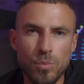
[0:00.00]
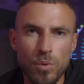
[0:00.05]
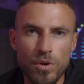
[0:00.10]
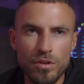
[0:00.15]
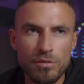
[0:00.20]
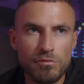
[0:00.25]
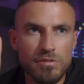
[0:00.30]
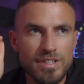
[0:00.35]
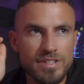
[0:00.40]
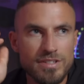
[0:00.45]
one of
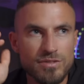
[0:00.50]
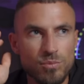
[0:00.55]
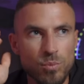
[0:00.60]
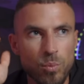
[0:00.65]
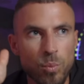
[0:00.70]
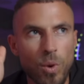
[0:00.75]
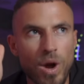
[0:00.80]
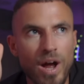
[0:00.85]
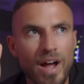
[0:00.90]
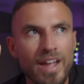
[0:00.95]
the reasons
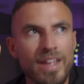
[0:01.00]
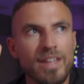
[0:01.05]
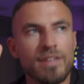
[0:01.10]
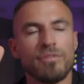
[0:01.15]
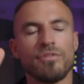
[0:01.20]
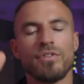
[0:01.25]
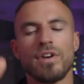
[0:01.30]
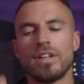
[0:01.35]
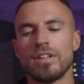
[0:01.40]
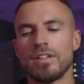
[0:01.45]
why it
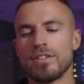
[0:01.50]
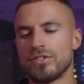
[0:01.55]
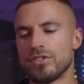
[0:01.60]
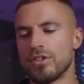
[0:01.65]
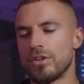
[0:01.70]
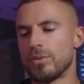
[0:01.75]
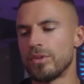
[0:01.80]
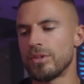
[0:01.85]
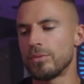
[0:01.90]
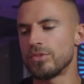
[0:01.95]
felt as
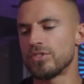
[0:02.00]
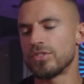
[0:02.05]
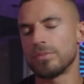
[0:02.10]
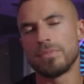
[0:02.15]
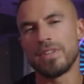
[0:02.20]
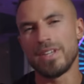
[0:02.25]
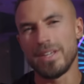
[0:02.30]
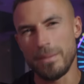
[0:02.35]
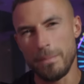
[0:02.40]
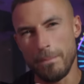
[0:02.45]
though there was
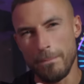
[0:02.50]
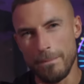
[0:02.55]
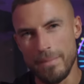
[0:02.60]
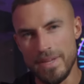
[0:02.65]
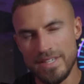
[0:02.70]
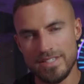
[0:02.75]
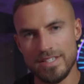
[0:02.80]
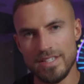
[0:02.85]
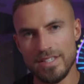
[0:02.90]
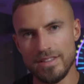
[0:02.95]
something
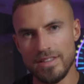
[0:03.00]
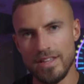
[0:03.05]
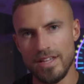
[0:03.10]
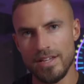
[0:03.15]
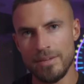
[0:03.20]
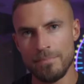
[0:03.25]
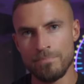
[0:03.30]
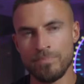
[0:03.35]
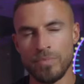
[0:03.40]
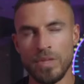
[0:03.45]
missing
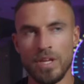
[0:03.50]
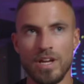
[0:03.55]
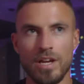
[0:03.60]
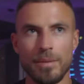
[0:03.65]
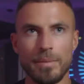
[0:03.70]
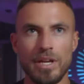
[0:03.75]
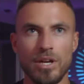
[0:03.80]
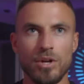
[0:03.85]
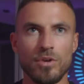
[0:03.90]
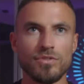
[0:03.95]
there. I
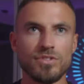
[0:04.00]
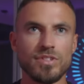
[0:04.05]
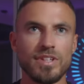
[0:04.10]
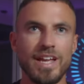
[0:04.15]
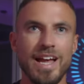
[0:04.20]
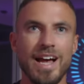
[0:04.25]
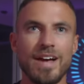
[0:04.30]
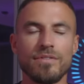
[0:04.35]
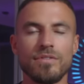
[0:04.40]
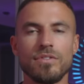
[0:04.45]
mean, I obviously
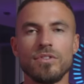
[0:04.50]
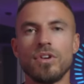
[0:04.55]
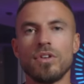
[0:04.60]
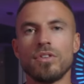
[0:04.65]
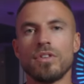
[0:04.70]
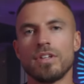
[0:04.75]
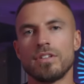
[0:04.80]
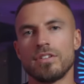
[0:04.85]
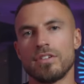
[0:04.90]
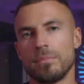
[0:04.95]
have nothing to